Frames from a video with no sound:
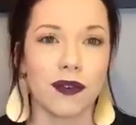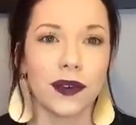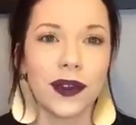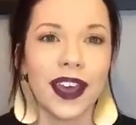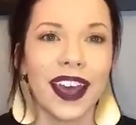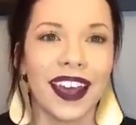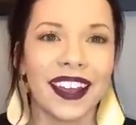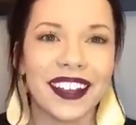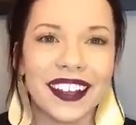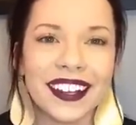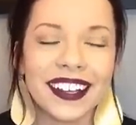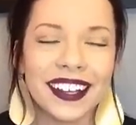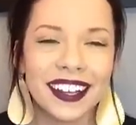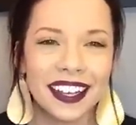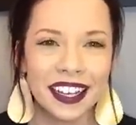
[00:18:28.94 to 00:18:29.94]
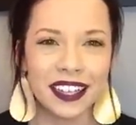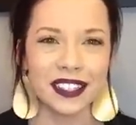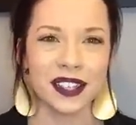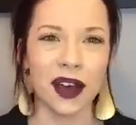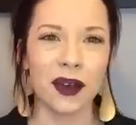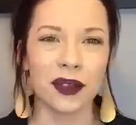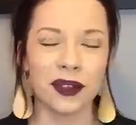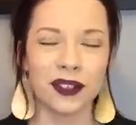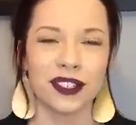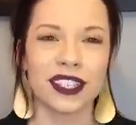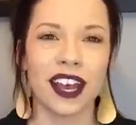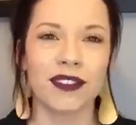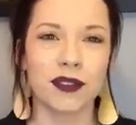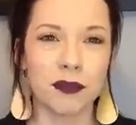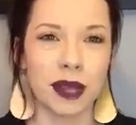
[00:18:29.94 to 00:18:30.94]
okay? So you just
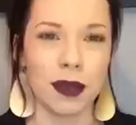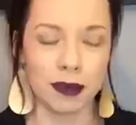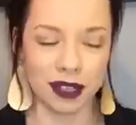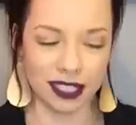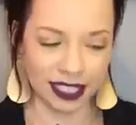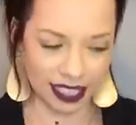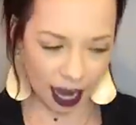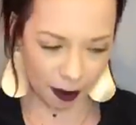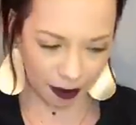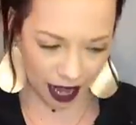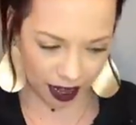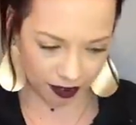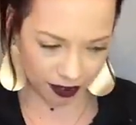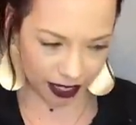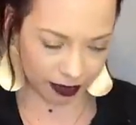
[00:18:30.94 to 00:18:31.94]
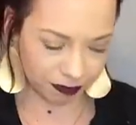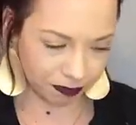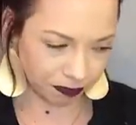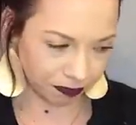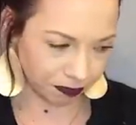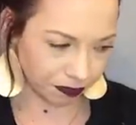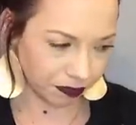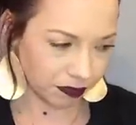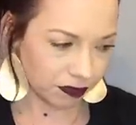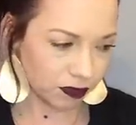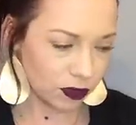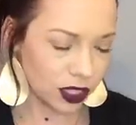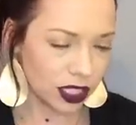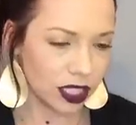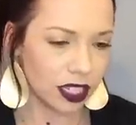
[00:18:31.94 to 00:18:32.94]
have to be able to snap out of it.
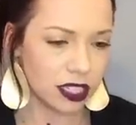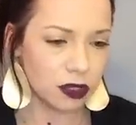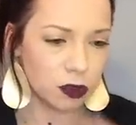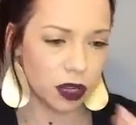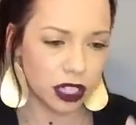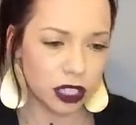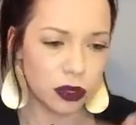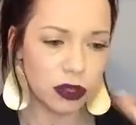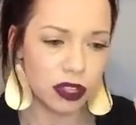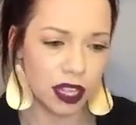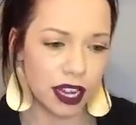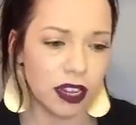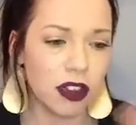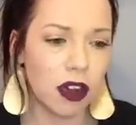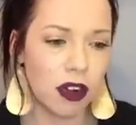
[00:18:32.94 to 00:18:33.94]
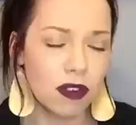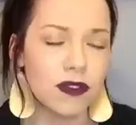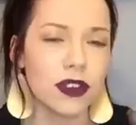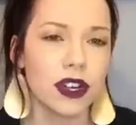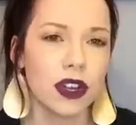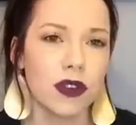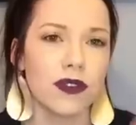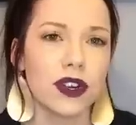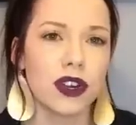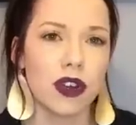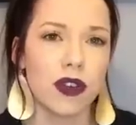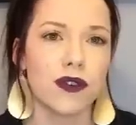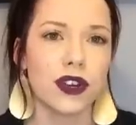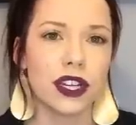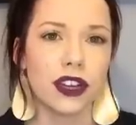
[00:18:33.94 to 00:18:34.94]
Because what you think over and over and
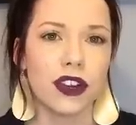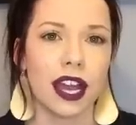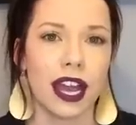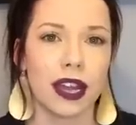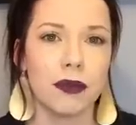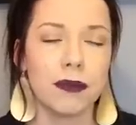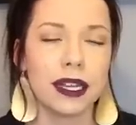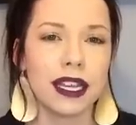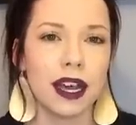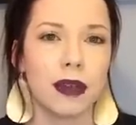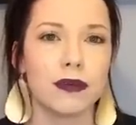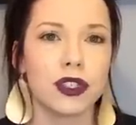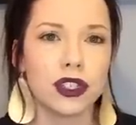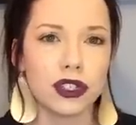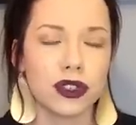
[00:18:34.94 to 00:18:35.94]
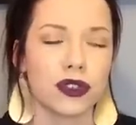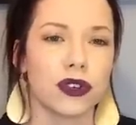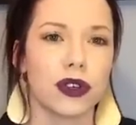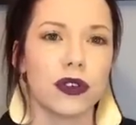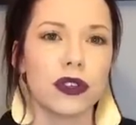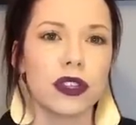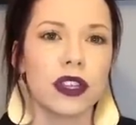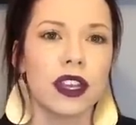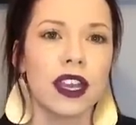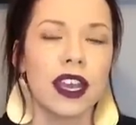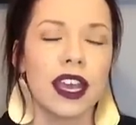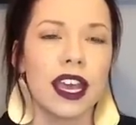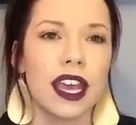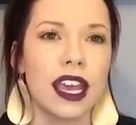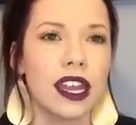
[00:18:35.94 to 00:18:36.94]
over in your head becomes your truth.
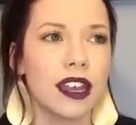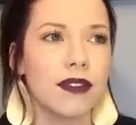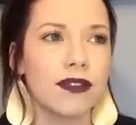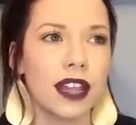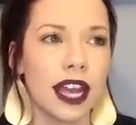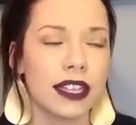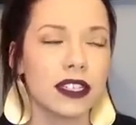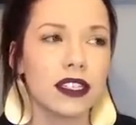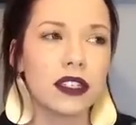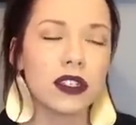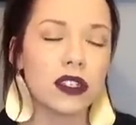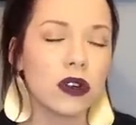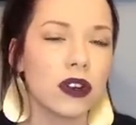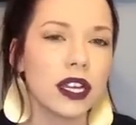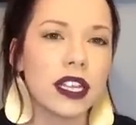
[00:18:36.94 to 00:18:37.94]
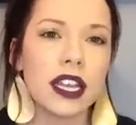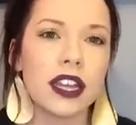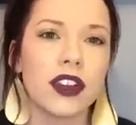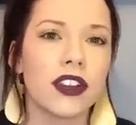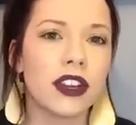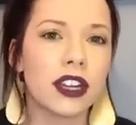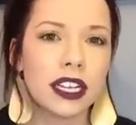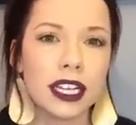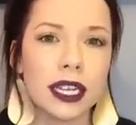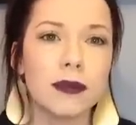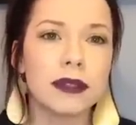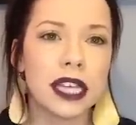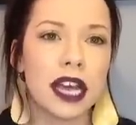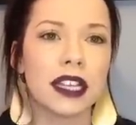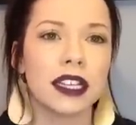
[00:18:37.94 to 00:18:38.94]
And if that's the story that you're going to keep
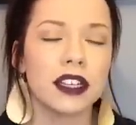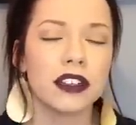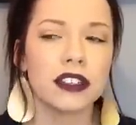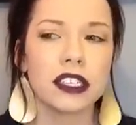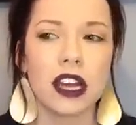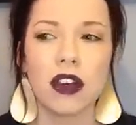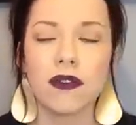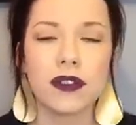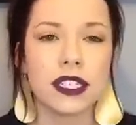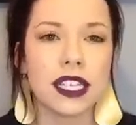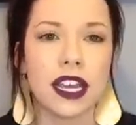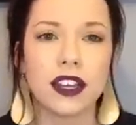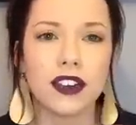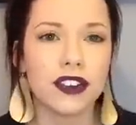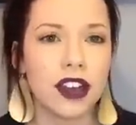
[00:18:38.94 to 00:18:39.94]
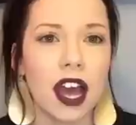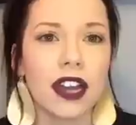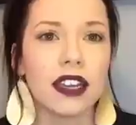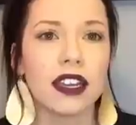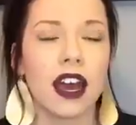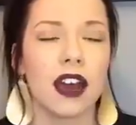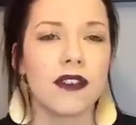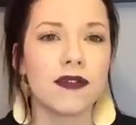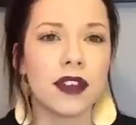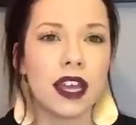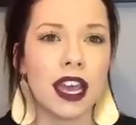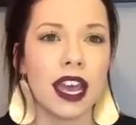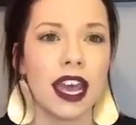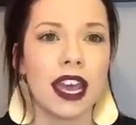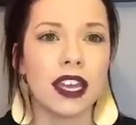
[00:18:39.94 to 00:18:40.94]
telling yourself is that you're not enough
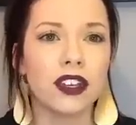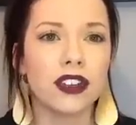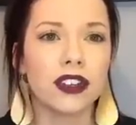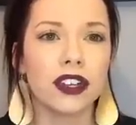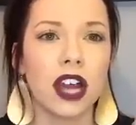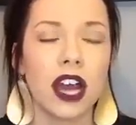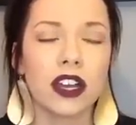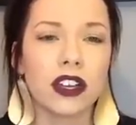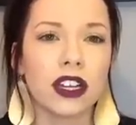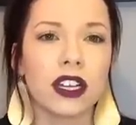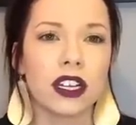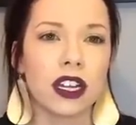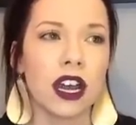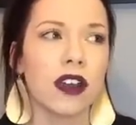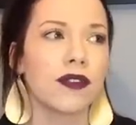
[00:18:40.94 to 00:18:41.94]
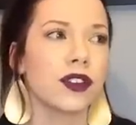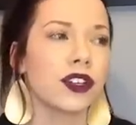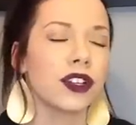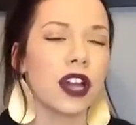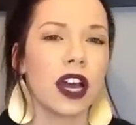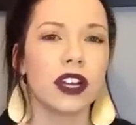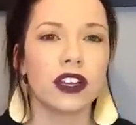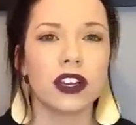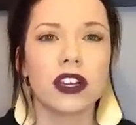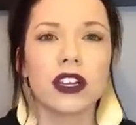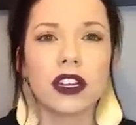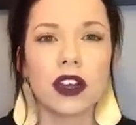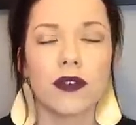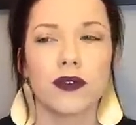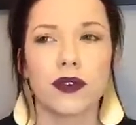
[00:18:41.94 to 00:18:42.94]
and you're not good enough, you're not a good
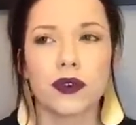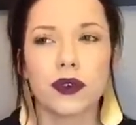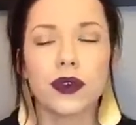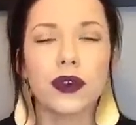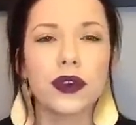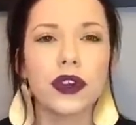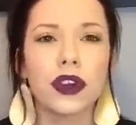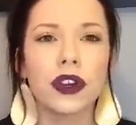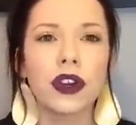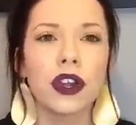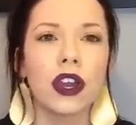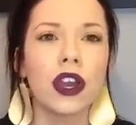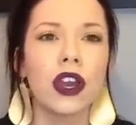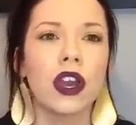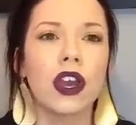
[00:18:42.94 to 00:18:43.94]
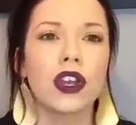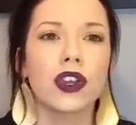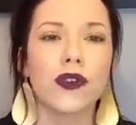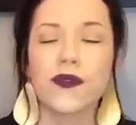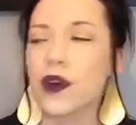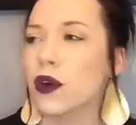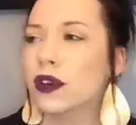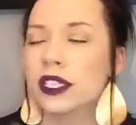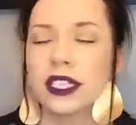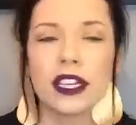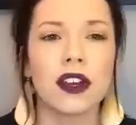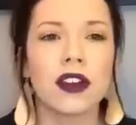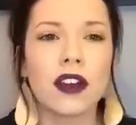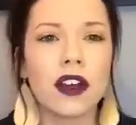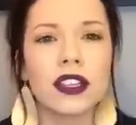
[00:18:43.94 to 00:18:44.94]
enough recruiter, you're focusing
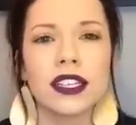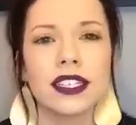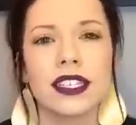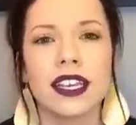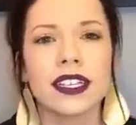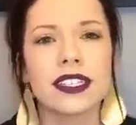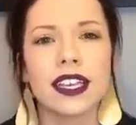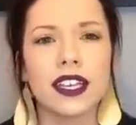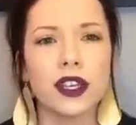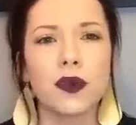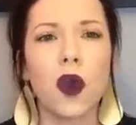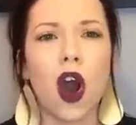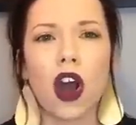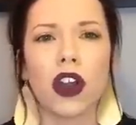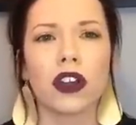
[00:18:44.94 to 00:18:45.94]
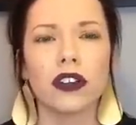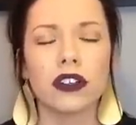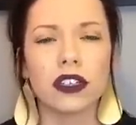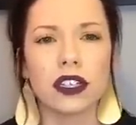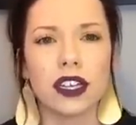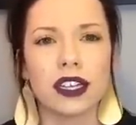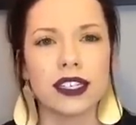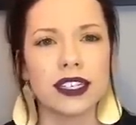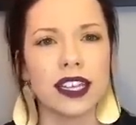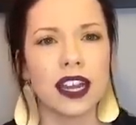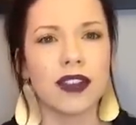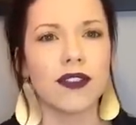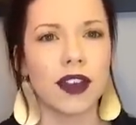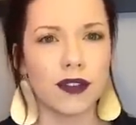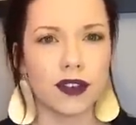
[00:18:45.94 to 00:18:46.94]
on all these things that you aren't instead
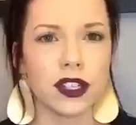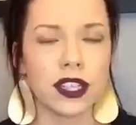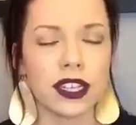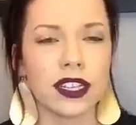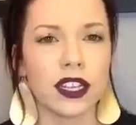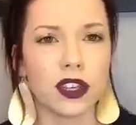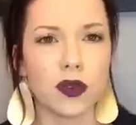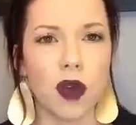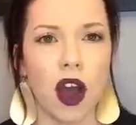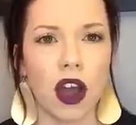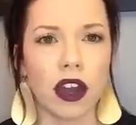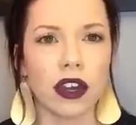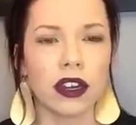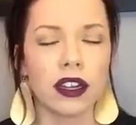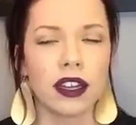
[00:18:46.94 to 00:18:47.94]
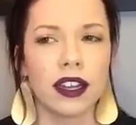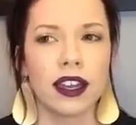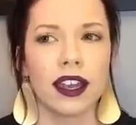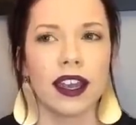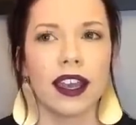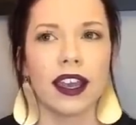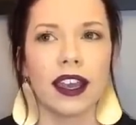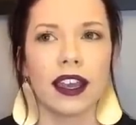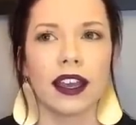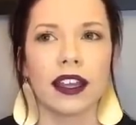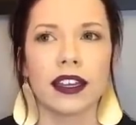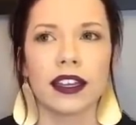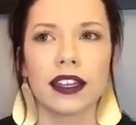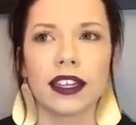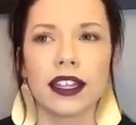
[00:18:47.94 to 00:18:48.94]
of everything that you are.
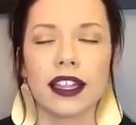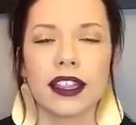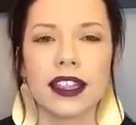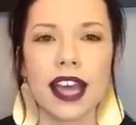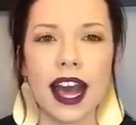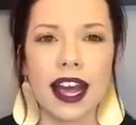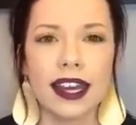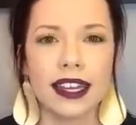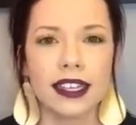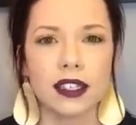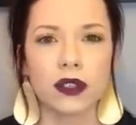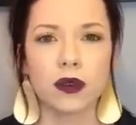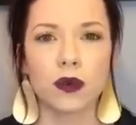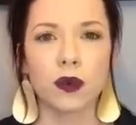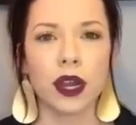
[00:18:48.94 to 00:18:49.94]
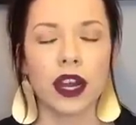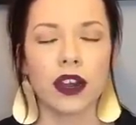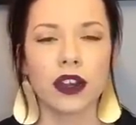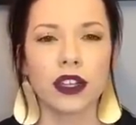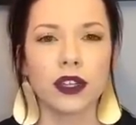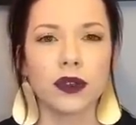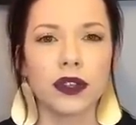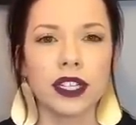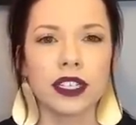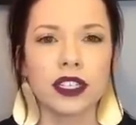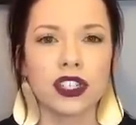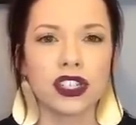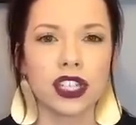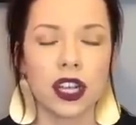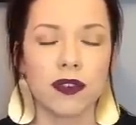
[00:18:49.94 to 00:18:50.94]
And that is where you need to
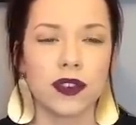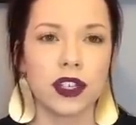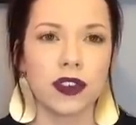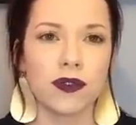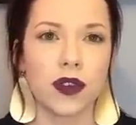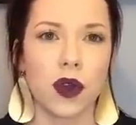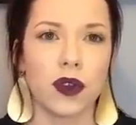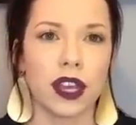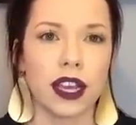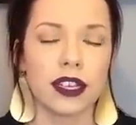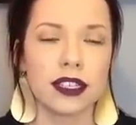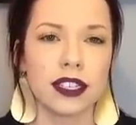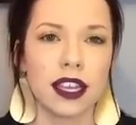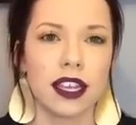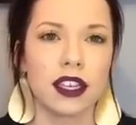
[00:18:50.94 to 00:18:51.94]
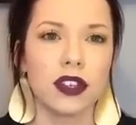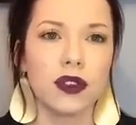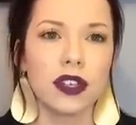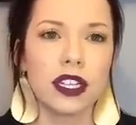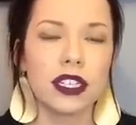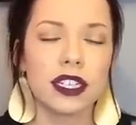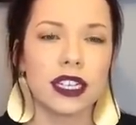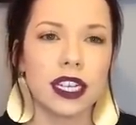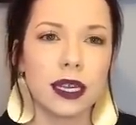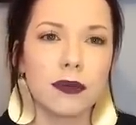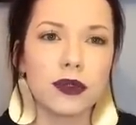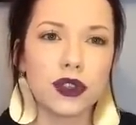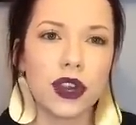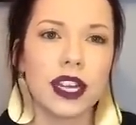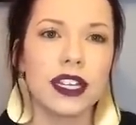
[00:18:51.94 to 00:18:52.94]
shift your focus and you need to keep
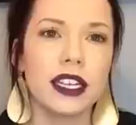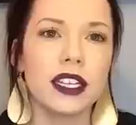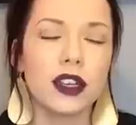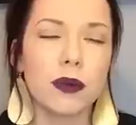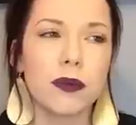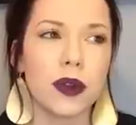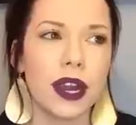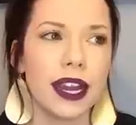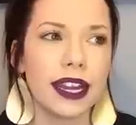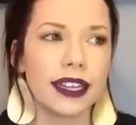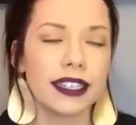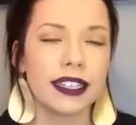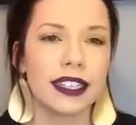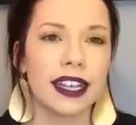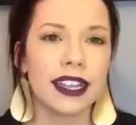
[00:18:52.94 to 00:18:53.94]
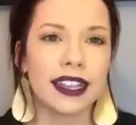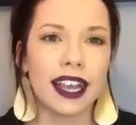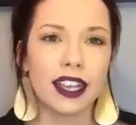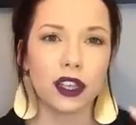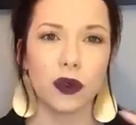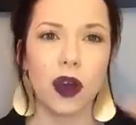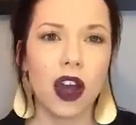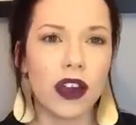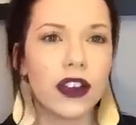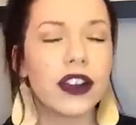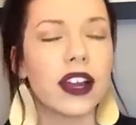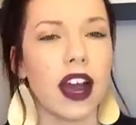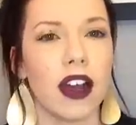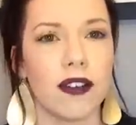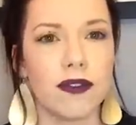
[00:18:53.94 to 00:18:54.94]
training your brain that you are
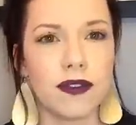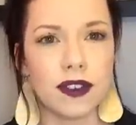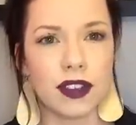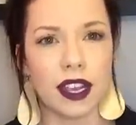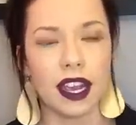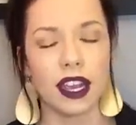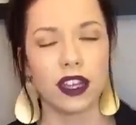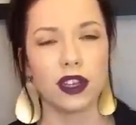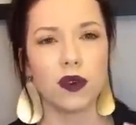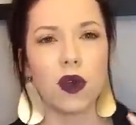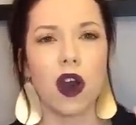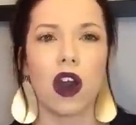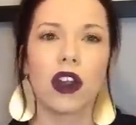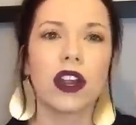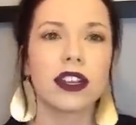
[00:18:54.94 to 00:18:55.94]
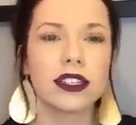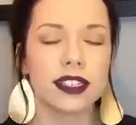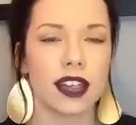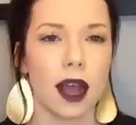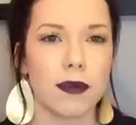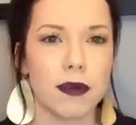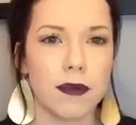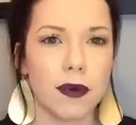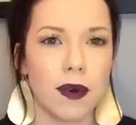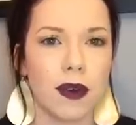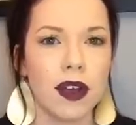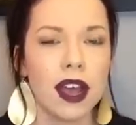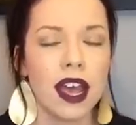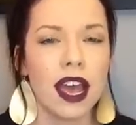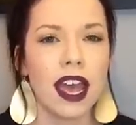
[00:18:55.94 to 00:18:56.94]
enough and you are unstoppable
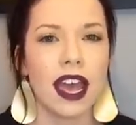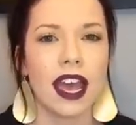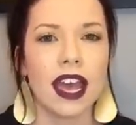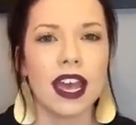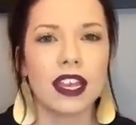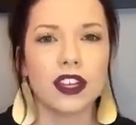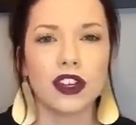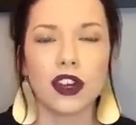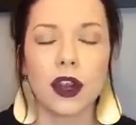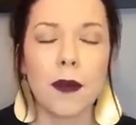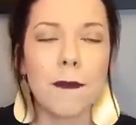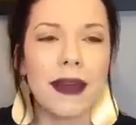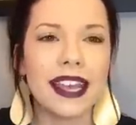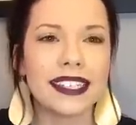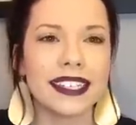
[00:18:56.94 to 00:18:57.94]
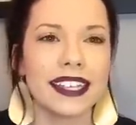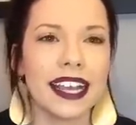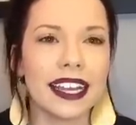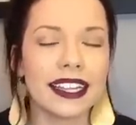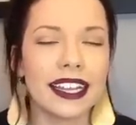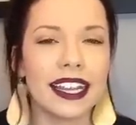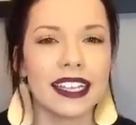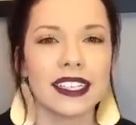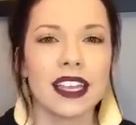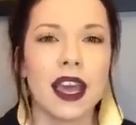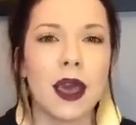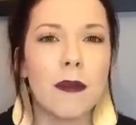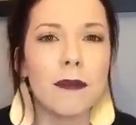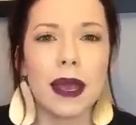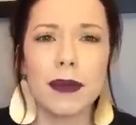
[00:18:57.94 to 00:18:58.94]
and you're amazing at this.
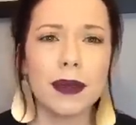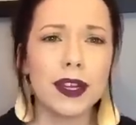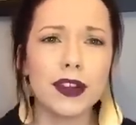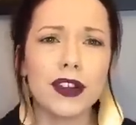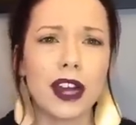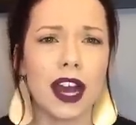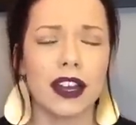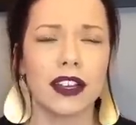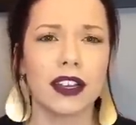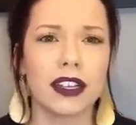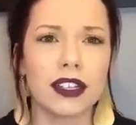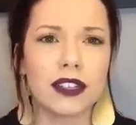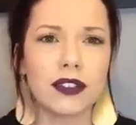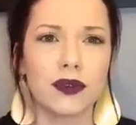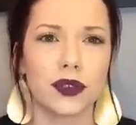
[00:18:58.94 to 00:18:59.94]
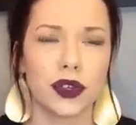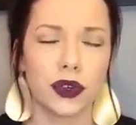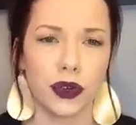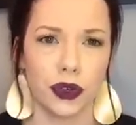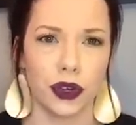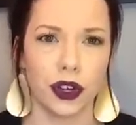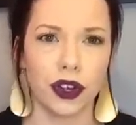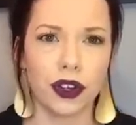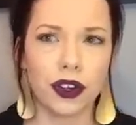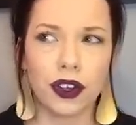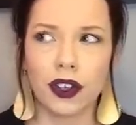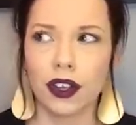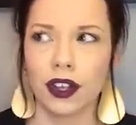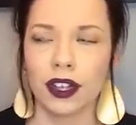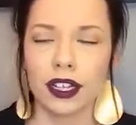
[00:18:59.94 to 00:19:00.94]
Maybe you're not a good recruiter.
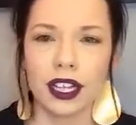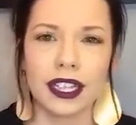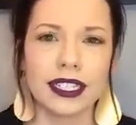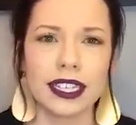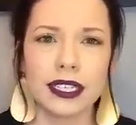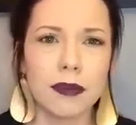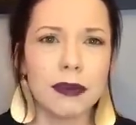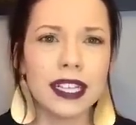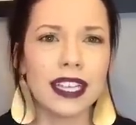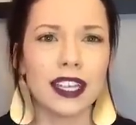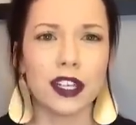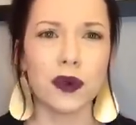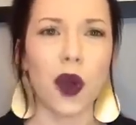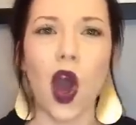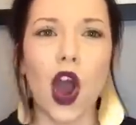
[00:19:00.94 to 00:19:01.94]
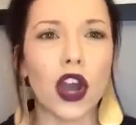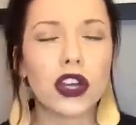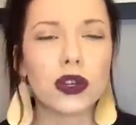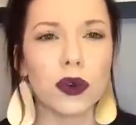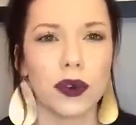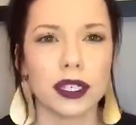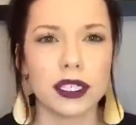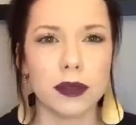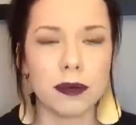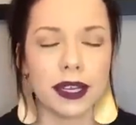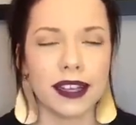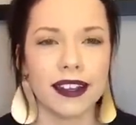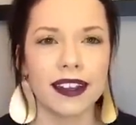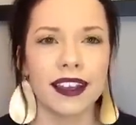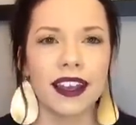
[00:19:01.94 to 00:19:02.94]
That doesn't mean that you aren't going to be.